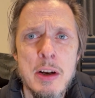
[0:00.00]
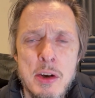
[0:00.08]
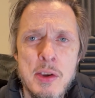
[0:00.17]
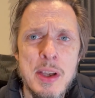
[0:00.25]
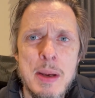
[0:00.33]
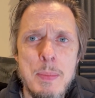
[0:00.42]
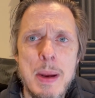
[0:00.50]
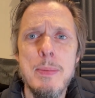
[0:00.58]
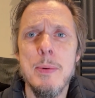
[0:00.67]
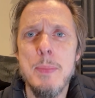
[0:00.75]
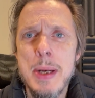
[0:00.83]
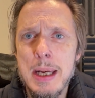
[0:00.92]
You see
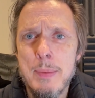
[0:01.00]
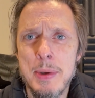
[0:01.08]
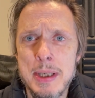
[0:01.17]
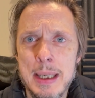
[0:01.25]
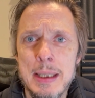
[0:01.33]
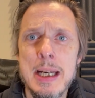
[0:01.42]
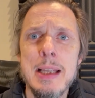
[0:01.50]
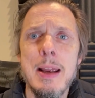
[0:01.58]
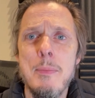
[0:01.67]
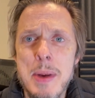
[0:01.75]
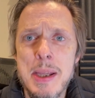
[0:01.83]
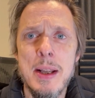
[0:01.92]
people pick up a technique, they
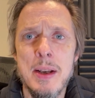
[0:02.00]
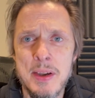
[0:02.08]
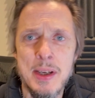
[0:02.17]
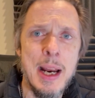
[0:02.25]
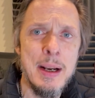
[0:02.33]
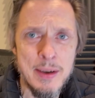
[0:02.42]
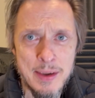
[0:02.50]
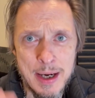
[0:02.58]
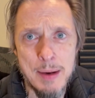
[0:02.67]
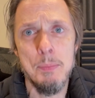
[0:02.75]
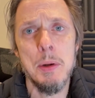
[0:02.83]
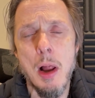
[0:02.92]
misunderstand it, they
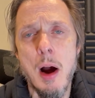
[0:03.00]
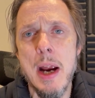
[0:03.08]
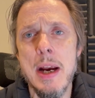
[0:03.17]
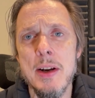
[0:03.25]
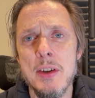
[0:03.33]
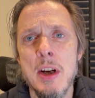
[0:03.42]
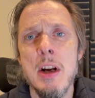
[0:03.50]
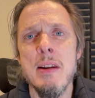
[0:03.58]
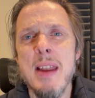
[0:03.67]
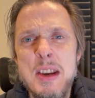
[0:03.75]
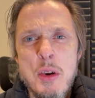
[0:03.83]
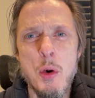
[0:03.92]
apply it,
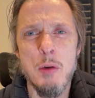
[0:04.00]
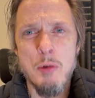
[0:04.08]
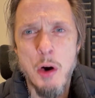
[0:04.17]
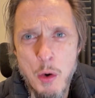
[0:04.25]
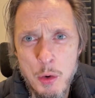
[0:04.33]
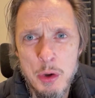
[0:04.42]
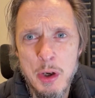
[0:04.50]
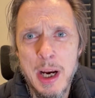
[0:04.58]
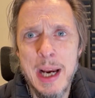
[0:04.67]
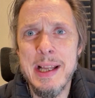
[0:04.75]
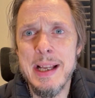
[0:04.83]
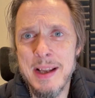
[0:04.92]
they do it wrong,
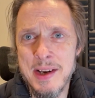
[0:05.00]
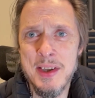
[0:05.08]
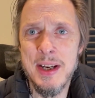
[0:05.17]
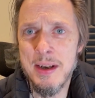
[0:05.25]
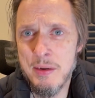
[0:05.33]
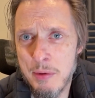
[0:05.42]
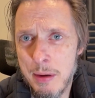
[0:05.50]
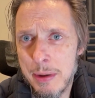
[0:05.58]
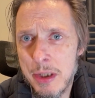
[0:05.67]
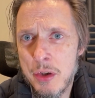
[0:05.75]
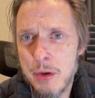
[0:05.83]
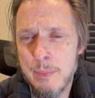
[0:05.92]
and then they say it's
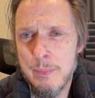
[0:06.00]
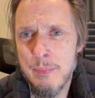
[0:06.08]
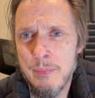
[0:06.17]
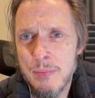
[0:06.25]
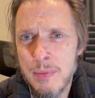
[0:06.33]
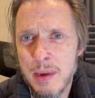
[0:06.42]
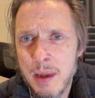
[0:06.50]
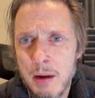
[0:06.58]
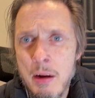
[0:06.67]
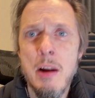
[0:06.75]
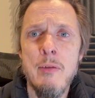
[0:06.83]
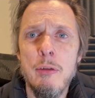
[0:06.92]
rubbish.
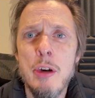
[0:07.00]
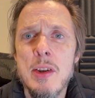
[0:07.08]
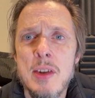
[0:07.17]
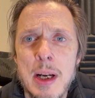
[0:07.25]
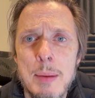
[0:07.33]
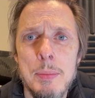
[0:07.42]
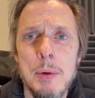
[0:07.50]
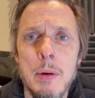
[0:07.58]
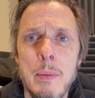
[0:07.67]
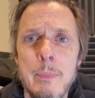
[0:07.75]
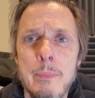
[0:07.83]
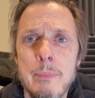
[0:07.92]
For example,
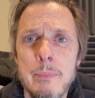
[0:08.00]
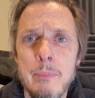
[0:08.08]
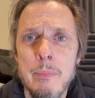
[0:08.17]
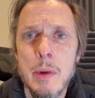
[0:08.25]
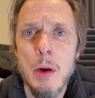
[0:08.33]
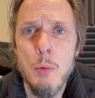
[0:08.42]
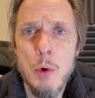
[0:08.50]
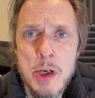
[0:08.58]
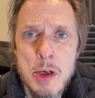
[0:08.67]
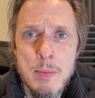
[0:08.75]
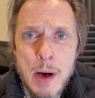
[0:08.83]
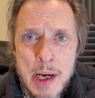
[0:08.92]
what
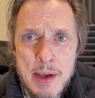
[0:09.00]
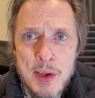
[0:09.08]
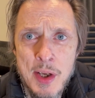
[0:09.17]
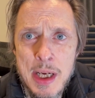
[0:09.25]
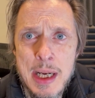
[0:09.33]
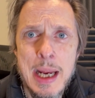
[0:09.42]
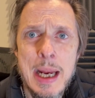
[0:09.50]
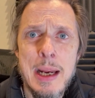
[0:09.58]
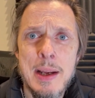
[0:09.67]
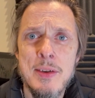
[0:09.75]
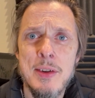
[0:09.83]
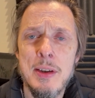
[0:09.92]
you might see
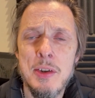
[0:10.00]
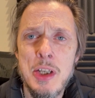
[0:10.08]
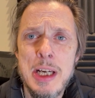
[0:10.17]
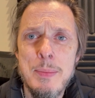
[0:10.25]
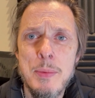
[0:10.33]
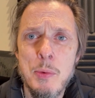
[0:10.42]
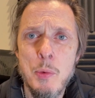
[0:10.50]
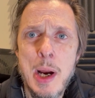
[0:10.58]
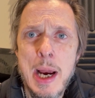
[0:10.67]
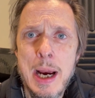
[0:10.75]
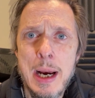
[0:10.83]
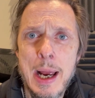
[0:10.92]
is teams
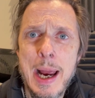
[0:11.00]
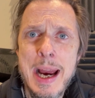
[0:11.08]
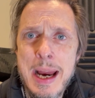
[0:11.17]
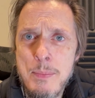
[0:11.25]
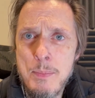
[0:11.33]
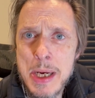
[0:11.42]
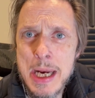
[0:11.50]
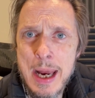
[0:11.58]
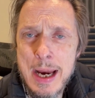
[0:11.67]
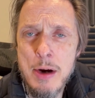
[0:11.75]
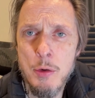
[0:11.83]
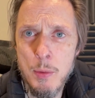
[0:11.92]
where a
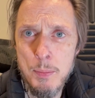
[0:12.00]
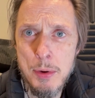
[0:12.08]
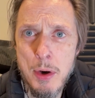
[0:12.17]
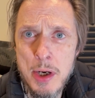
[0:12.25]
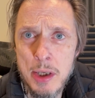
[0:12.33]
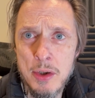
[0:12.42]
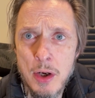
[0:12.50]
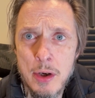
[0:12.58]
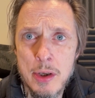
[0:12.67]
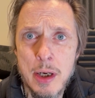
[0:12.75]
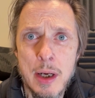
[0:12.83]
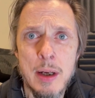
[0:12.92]
BA or a product
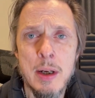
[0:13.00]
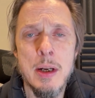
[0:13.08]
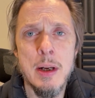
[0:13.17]
owner